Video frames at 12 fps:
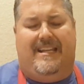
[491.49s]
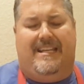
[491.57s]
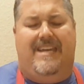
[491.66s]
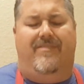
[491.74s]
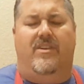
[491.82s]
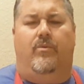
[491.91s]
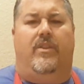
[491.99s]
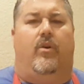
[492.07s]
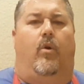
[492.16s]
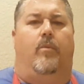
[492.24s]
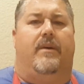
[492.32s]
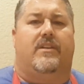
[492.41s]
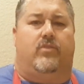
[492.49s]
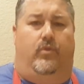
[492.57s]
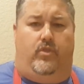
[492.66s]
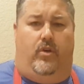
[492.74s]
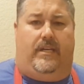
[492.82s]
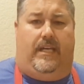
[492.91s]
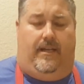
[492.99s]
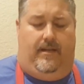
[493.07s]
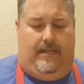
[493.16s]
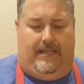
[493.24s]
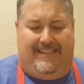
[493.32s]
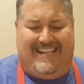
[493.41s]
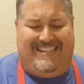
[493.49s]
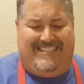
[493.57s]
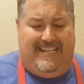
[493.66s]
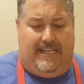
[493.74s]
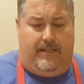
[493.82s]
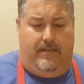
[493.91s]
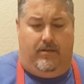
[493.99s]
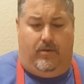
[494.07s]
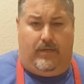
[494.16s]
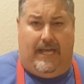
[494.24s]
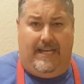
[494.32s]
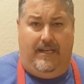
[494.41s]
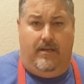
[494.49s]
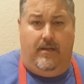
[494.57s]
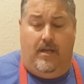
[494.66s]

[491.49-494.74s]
even with whole muscle jerky. That's it, okay?